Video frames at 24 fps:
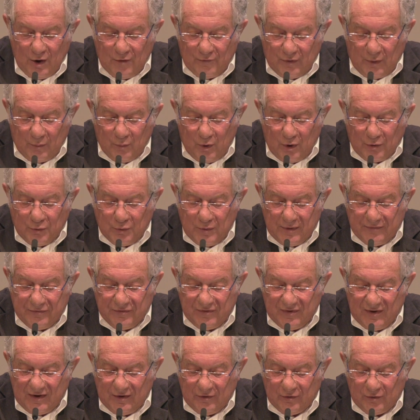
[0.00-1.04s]
From what we have
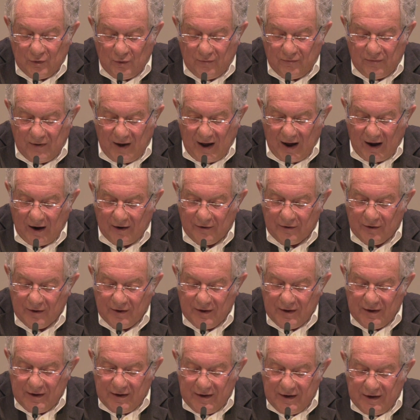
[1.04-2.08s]
seen so far,
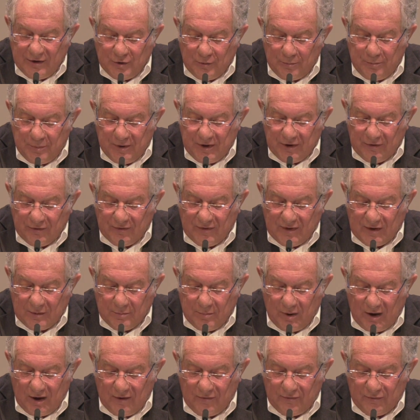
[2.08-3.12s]
it appears
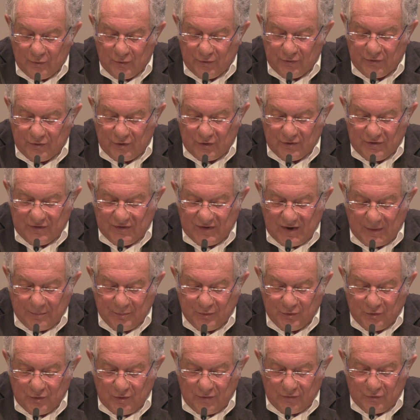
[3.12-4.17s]
that Balfour's
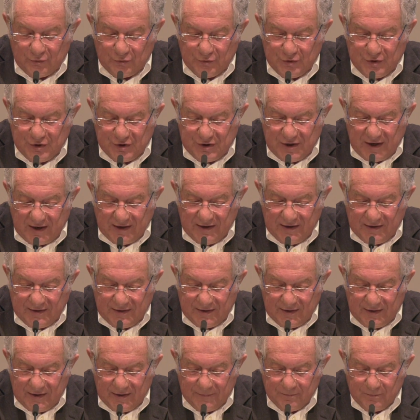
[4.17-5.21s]
conception of
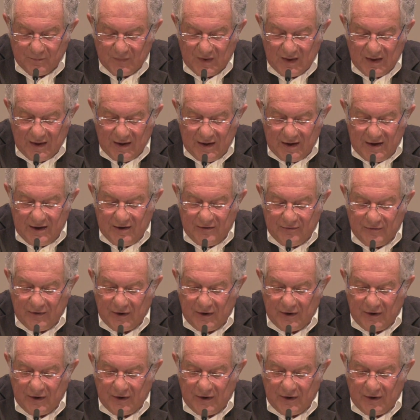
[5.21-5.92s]
Christianity is